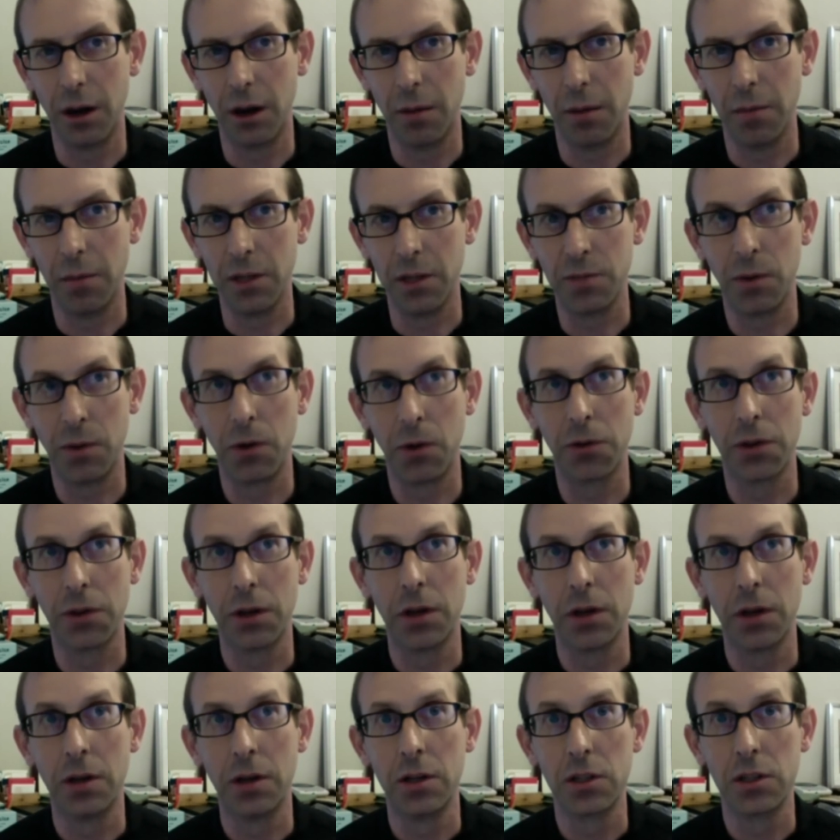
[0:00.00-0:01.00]
is both
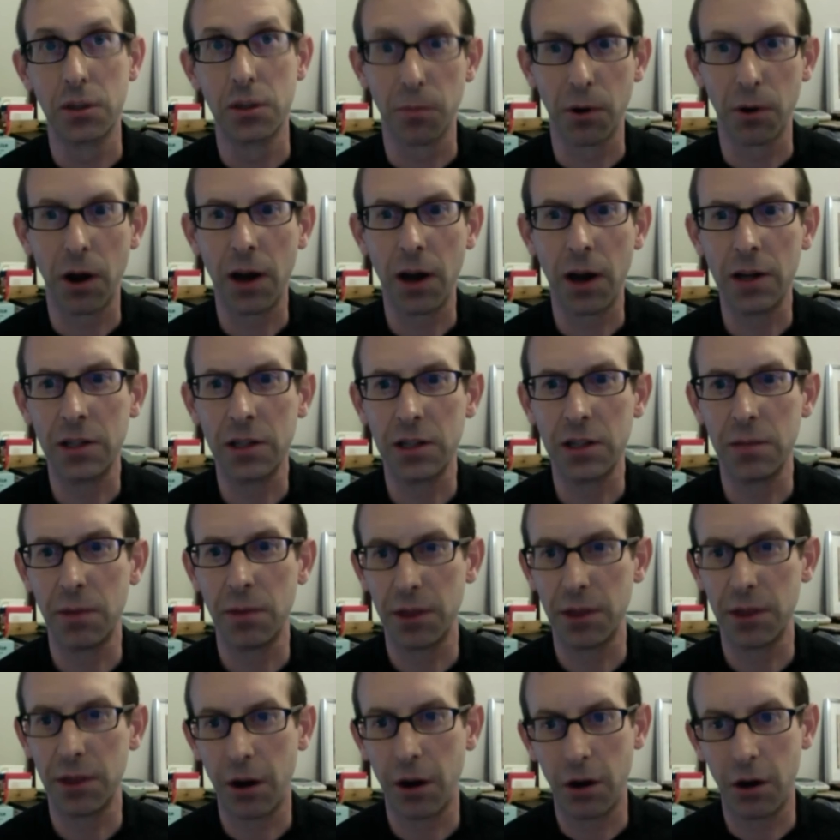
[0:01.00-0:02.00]
surprising, but
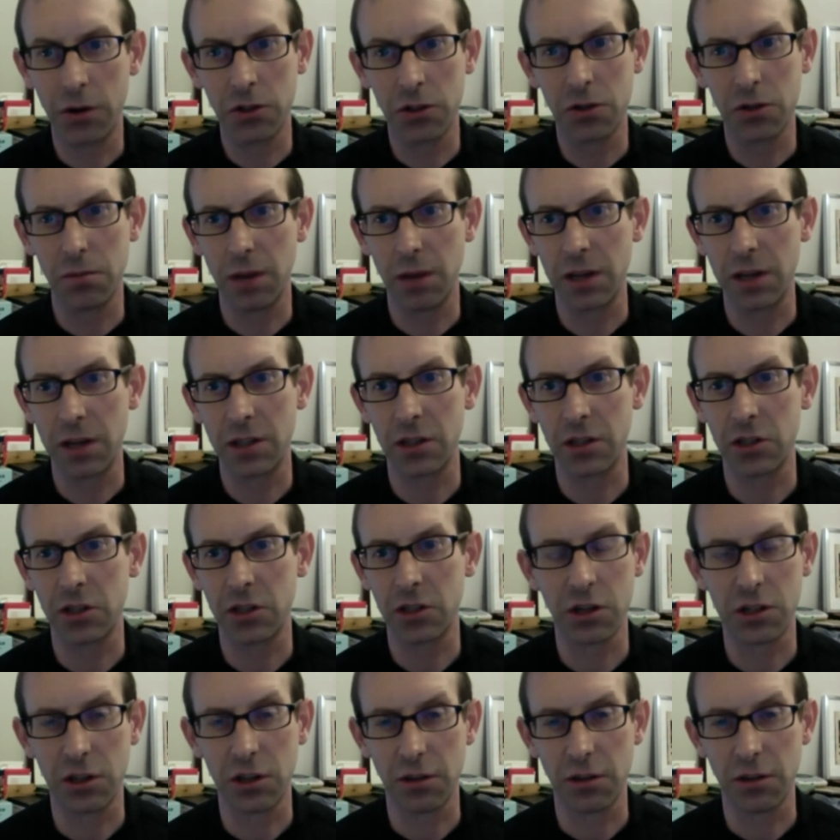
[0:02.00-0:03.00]
then also makes it
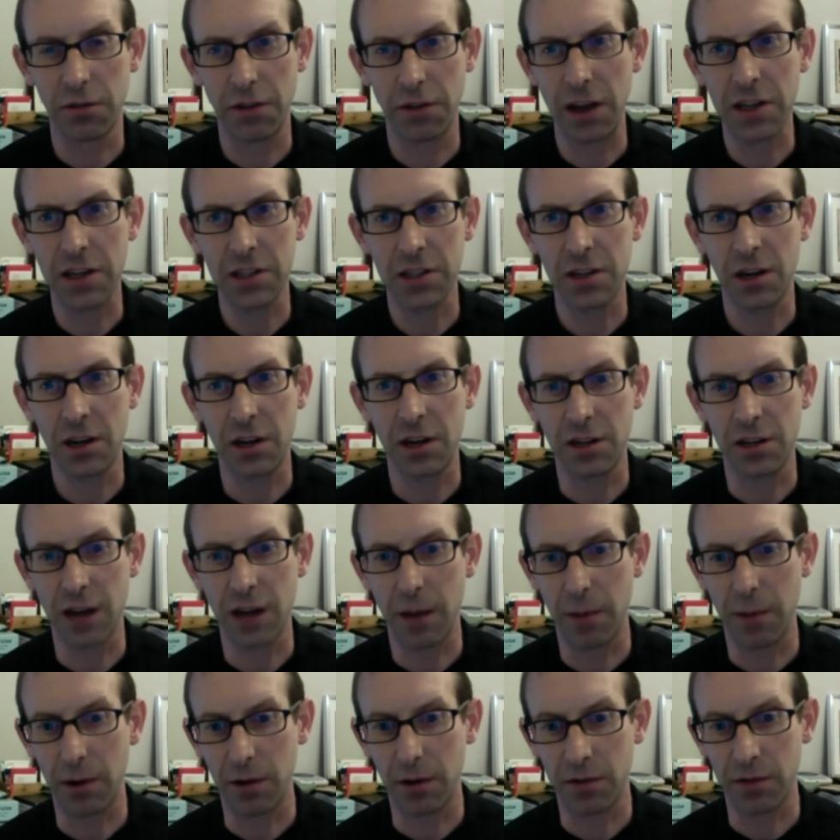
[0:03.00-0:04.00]
such a fascinating
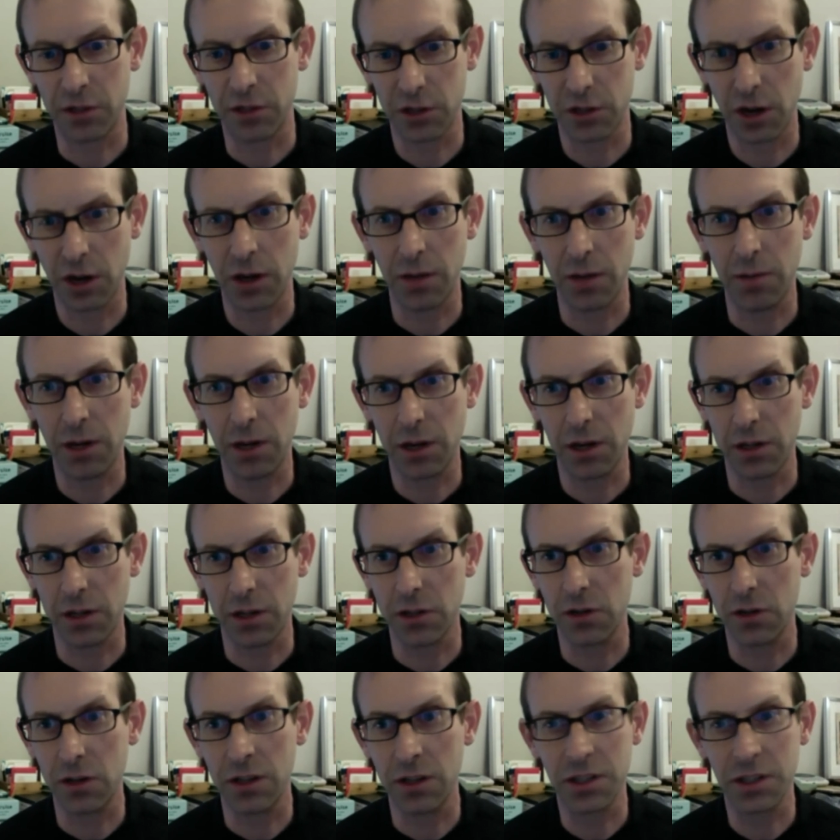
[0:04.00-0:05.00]
topic of study because you
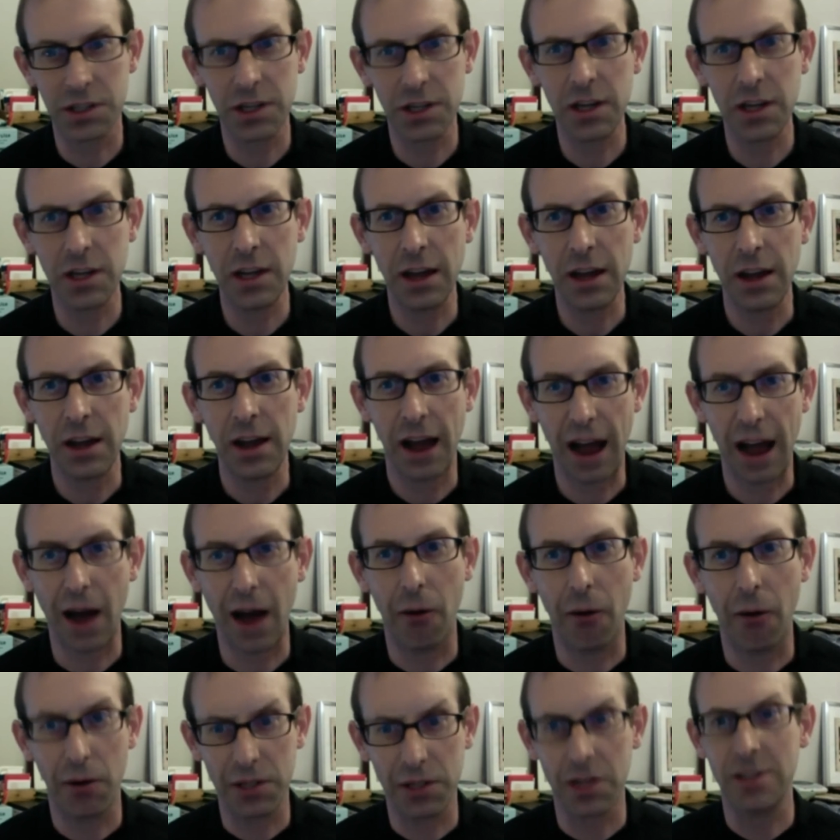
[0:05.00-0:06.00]
can see how
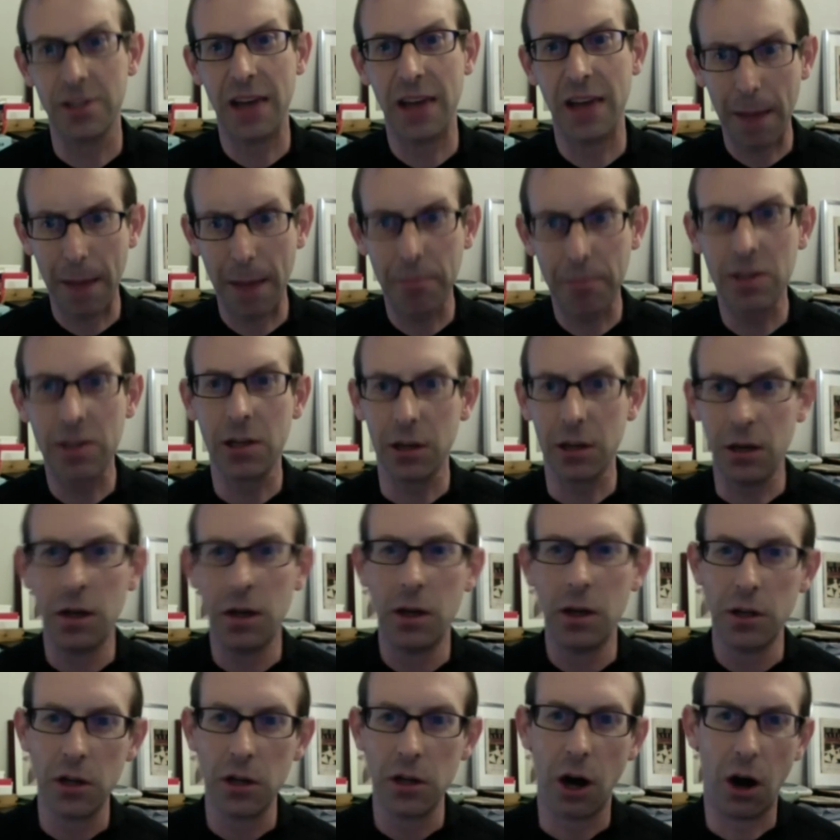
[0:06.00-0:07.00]
it's adapted
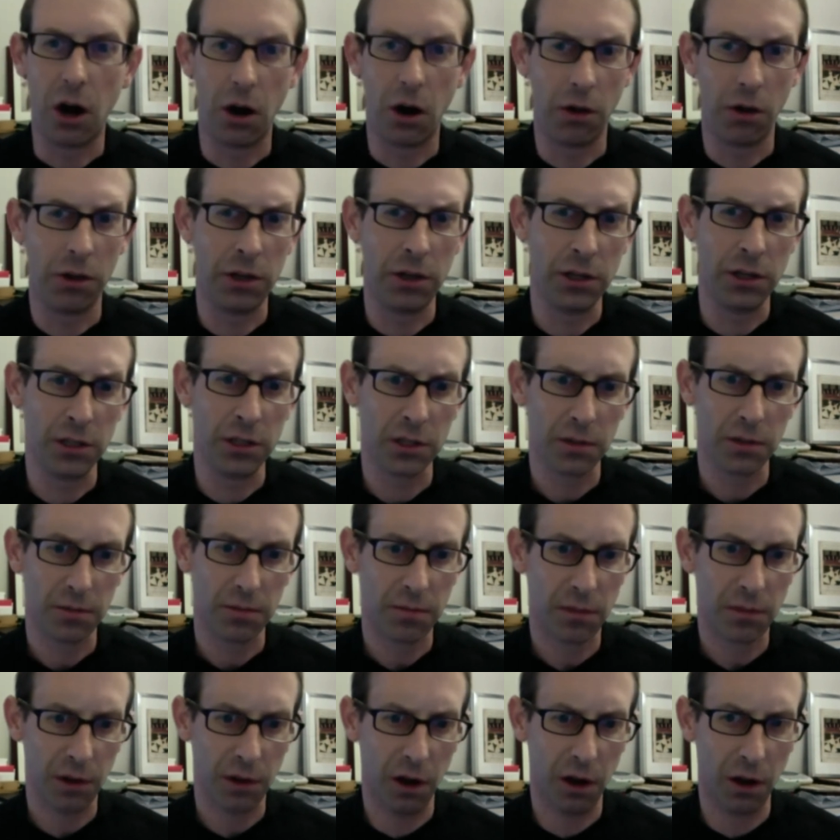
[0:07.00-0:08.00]
to all these
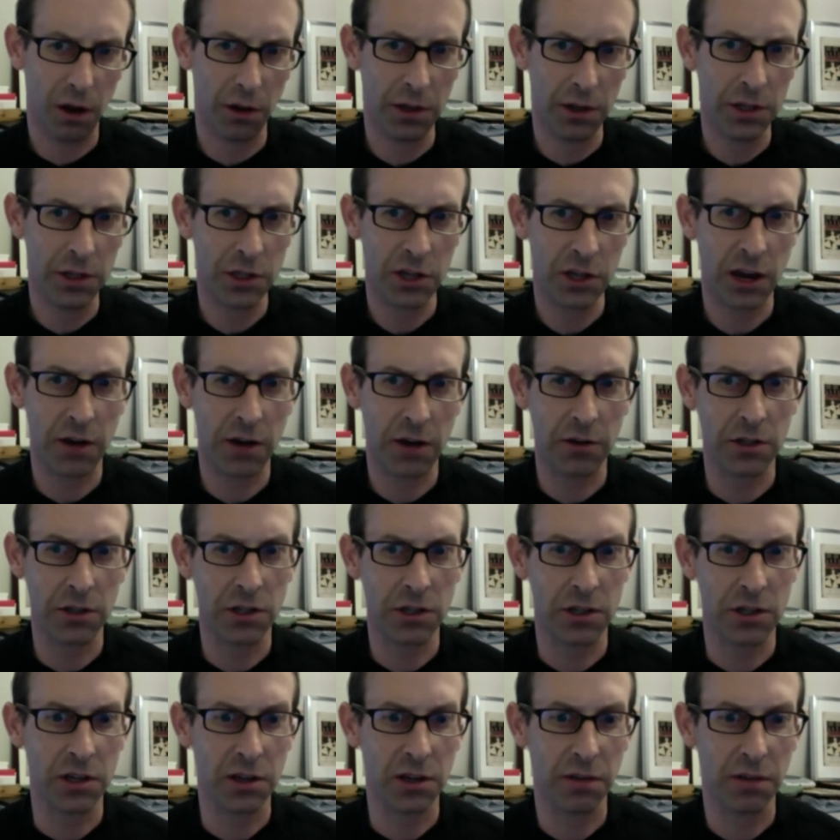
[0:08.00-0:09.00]
challenges
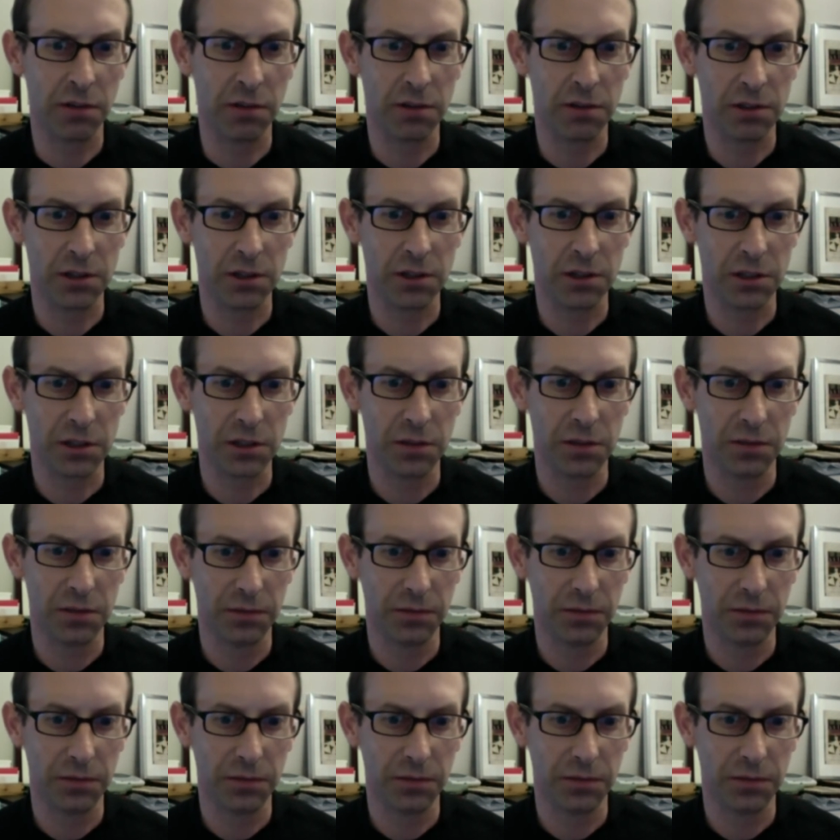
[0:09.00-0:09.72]
and differences.